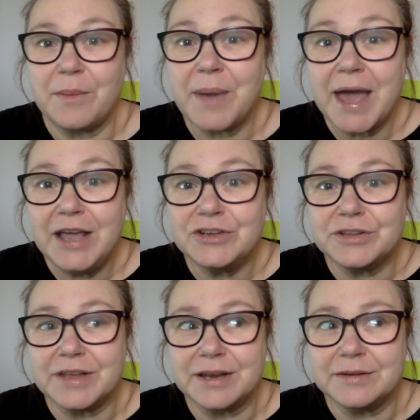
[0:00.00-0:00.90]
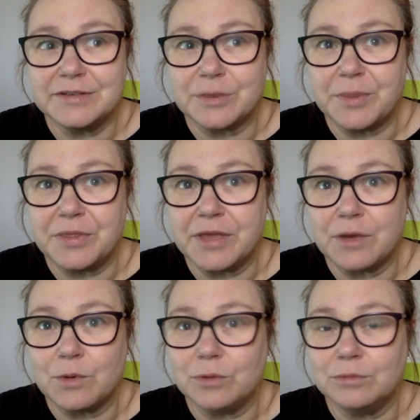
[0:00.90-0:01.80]
page and then stop and think,
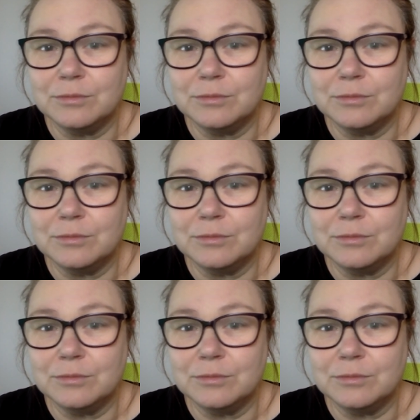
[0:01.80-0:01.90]
well,